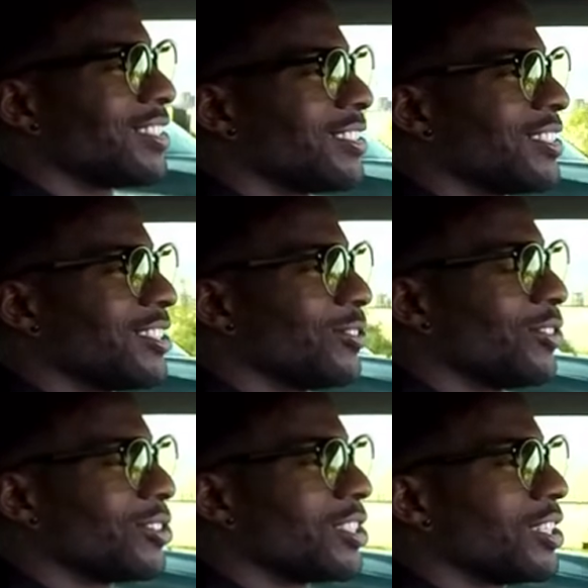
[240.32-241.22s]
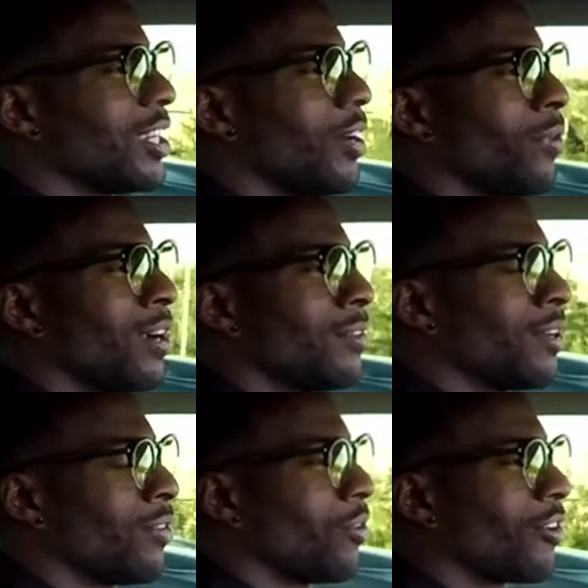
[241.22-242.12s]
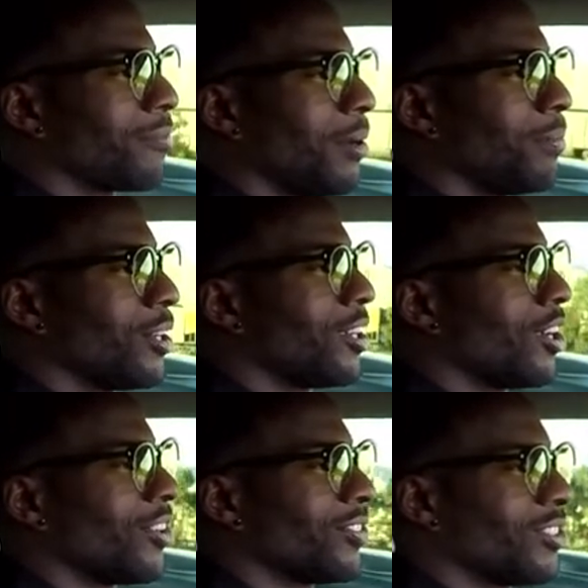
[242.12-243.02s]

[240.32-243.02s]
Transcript: It just feels good. I, I, I worked my butt off.